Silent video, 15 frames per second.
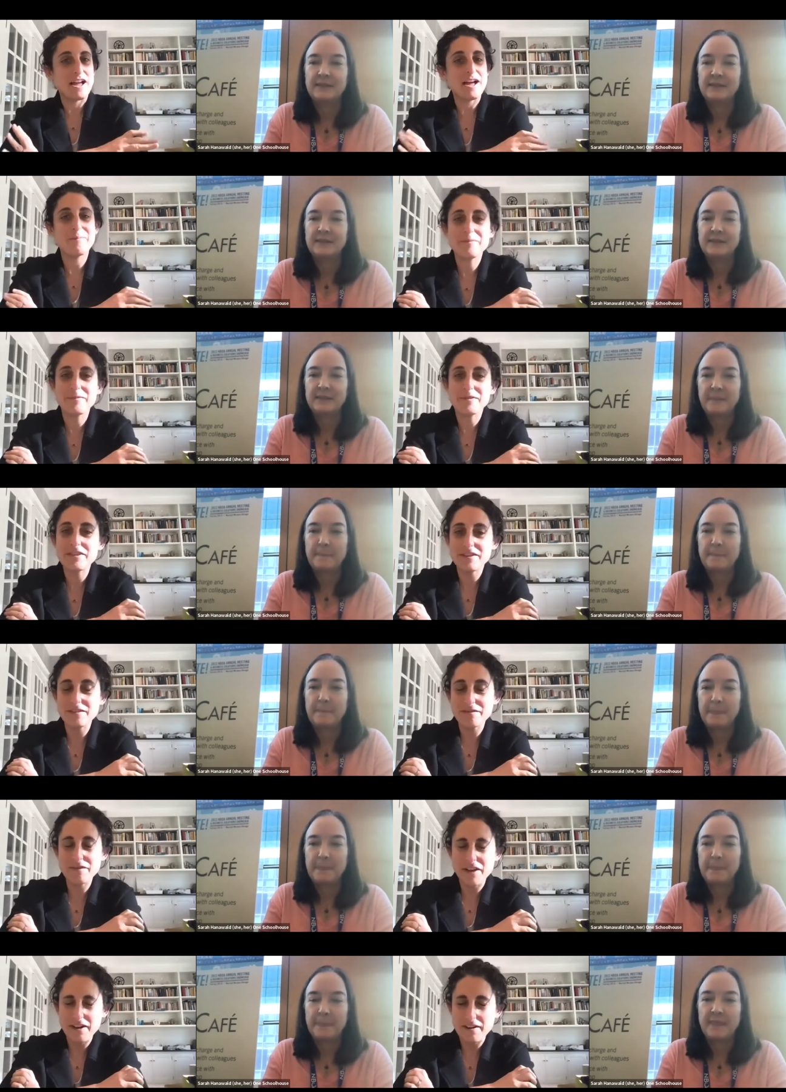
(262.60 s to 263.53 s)
Speaker 1: um, the
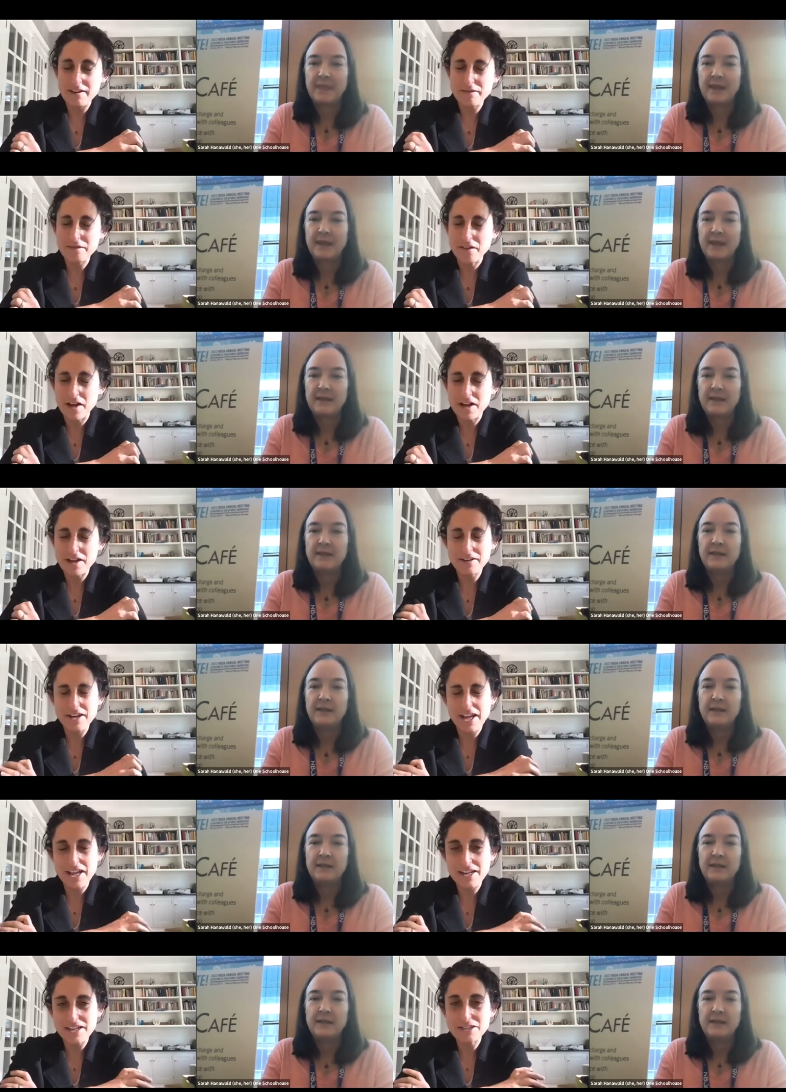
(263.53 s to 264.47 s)
very fun and
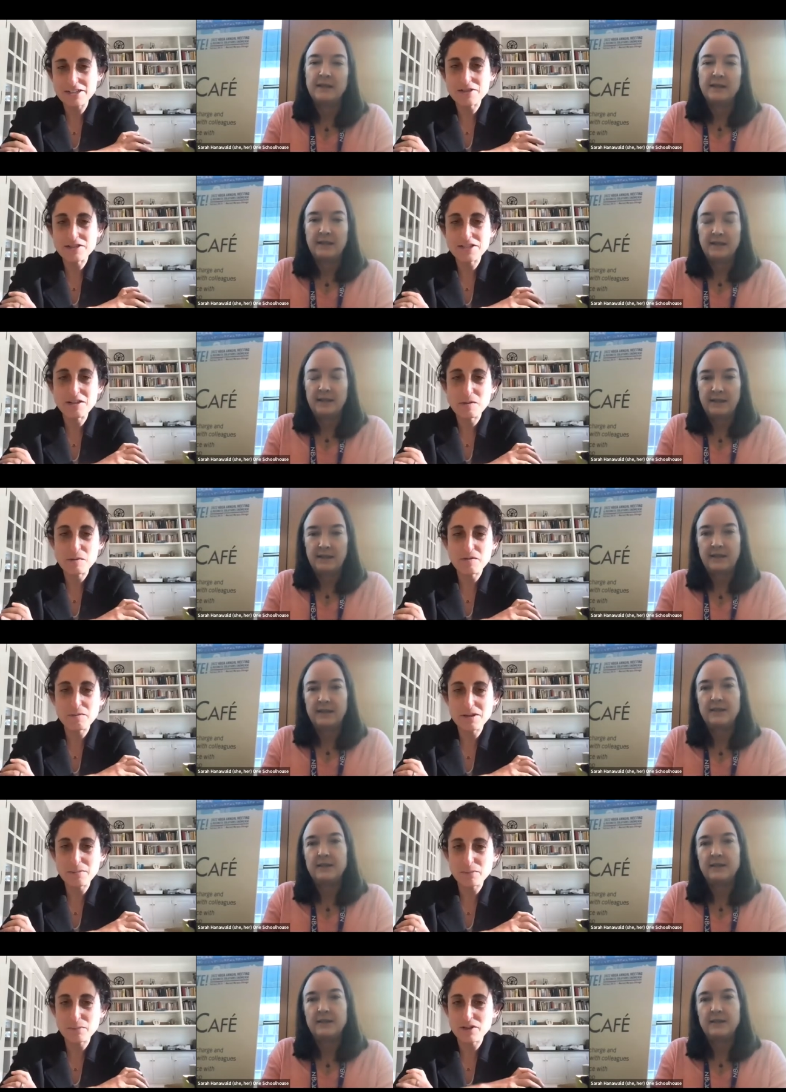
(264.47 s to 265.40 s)
interesting group of
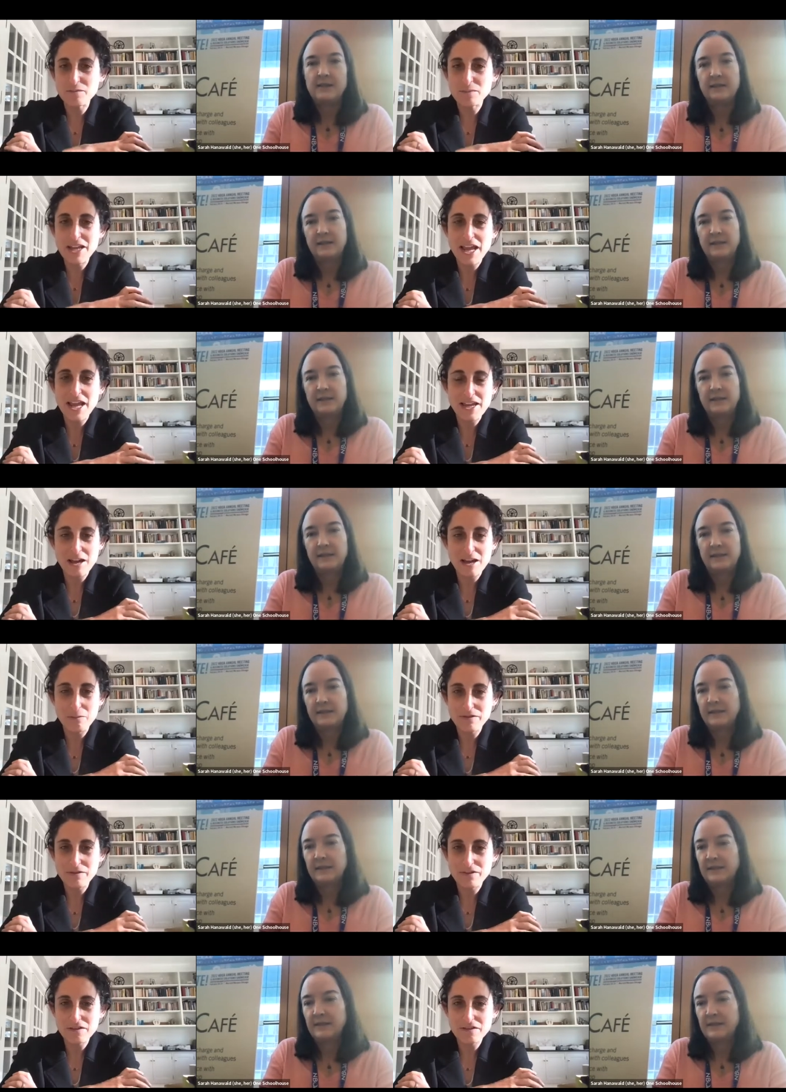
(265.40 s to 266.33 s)
people you've been hanging out with
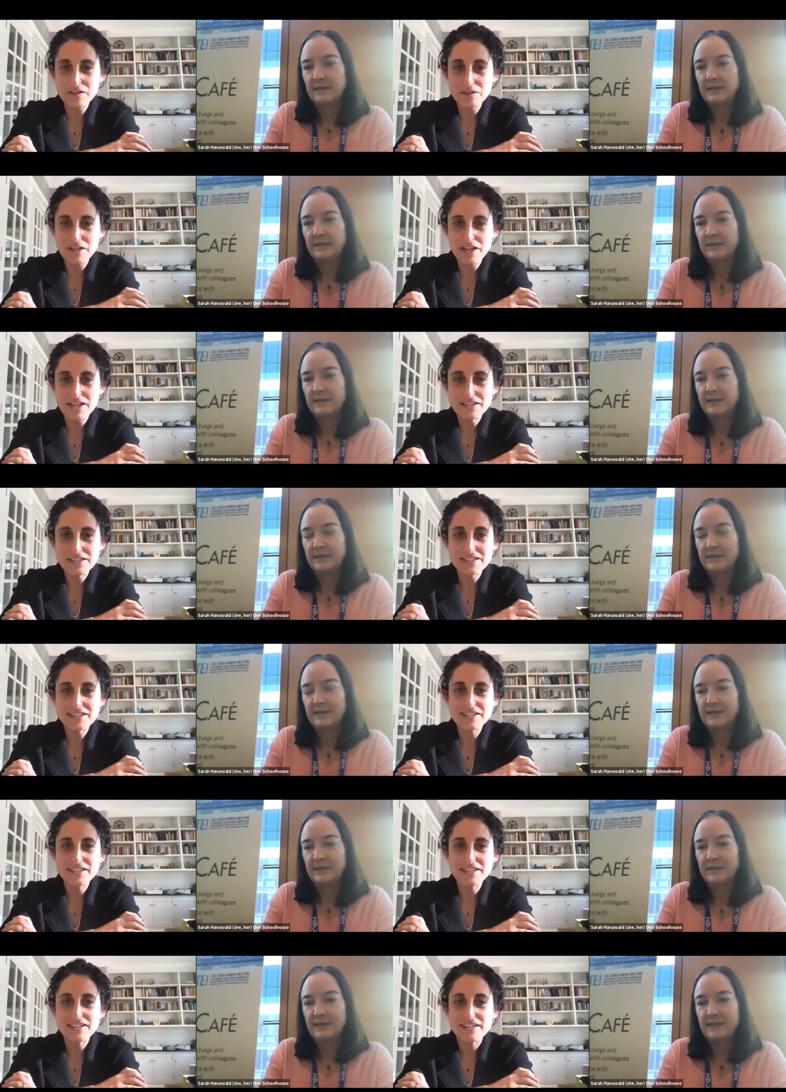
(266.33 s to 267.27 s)
for a few days
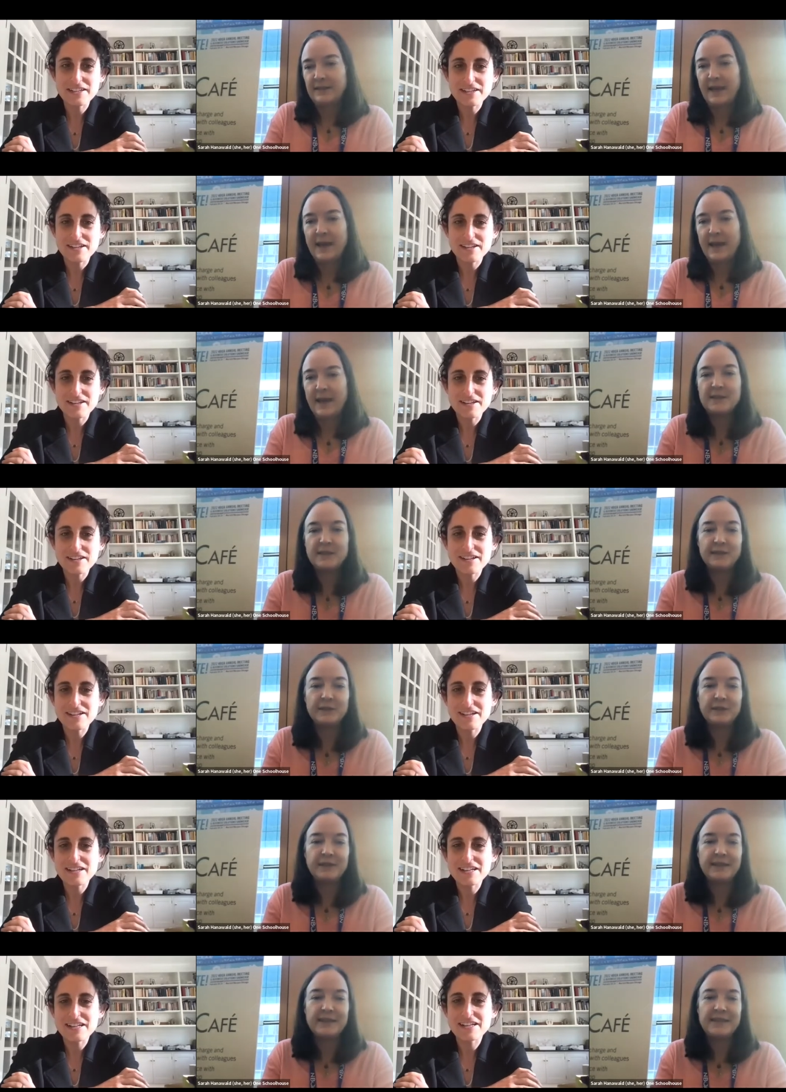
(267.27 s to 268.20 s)

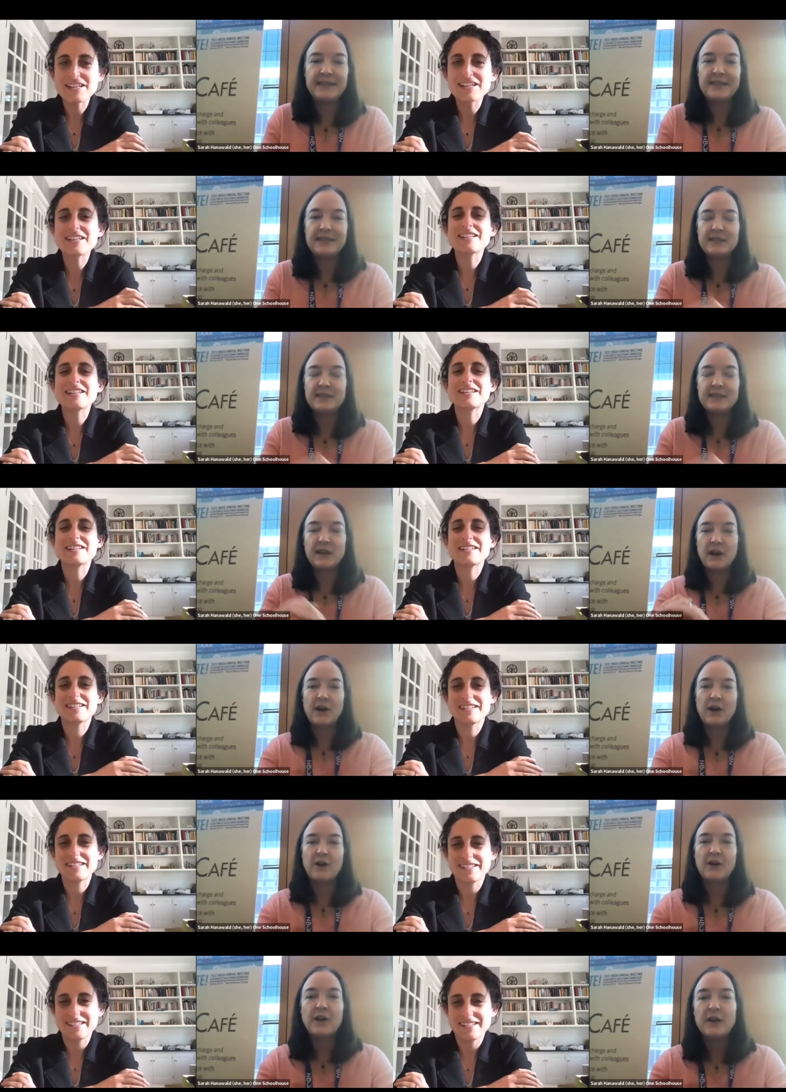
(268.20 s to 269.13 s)
Speaker 2: Absolutely. These
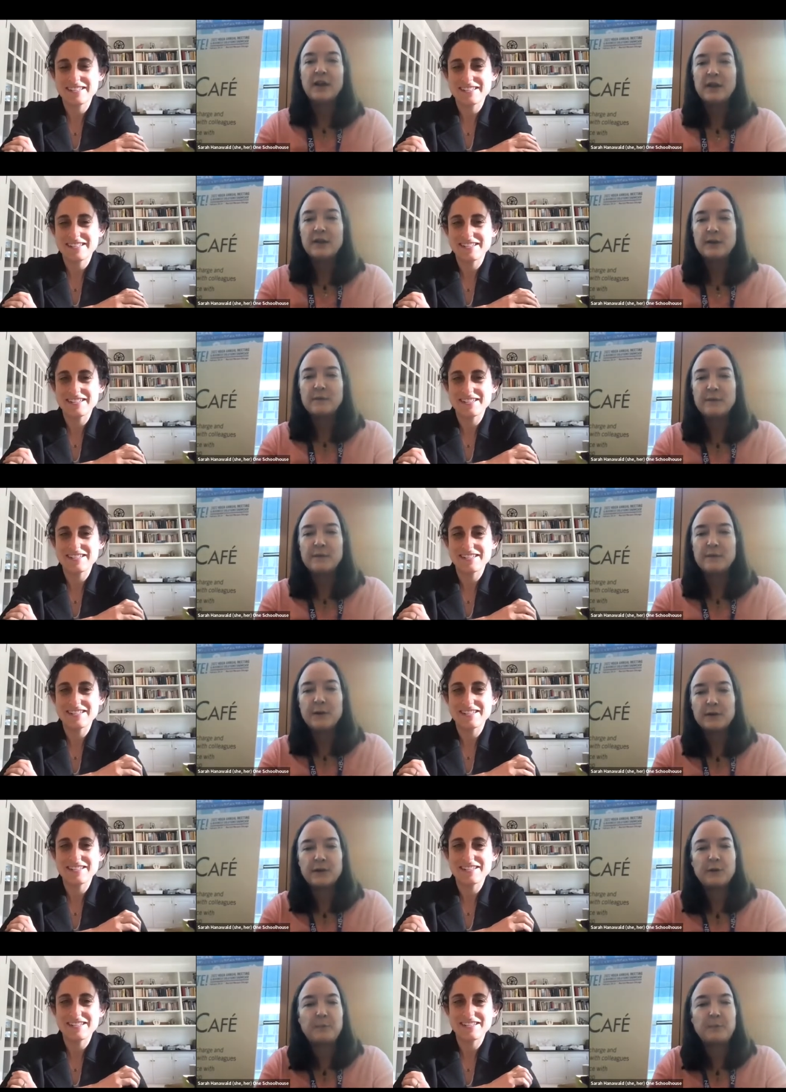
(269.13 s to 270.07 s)
are the
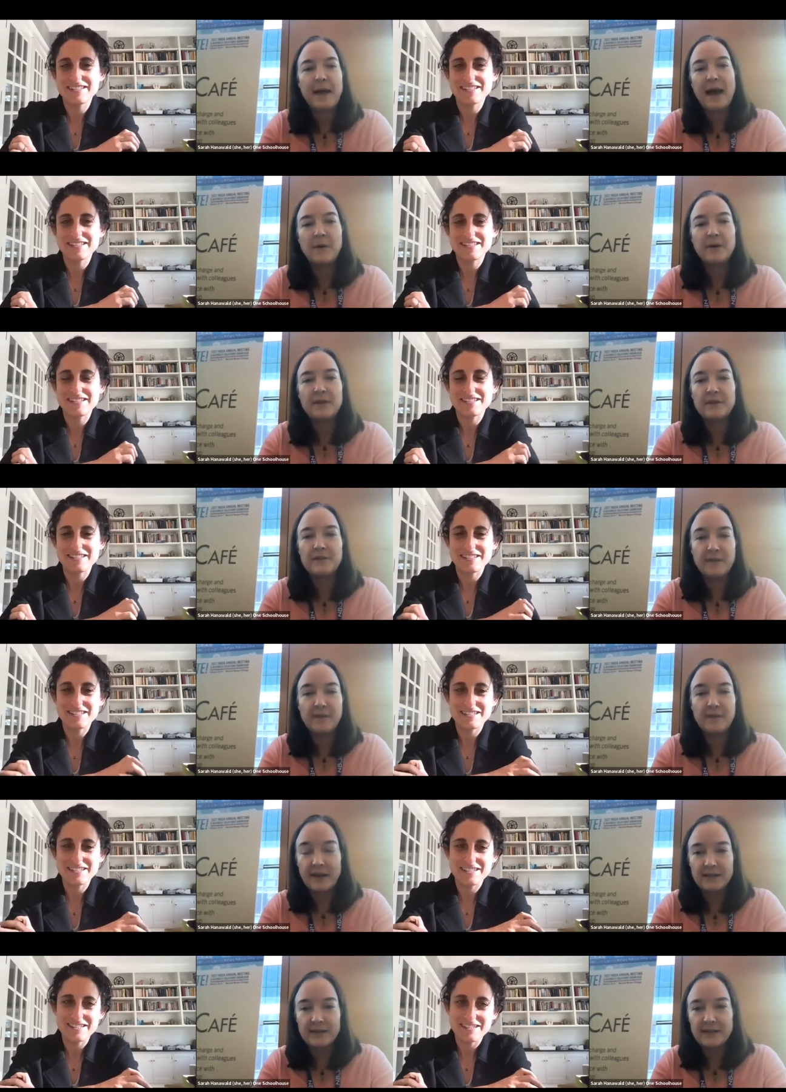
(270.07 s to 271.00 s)
folks who power the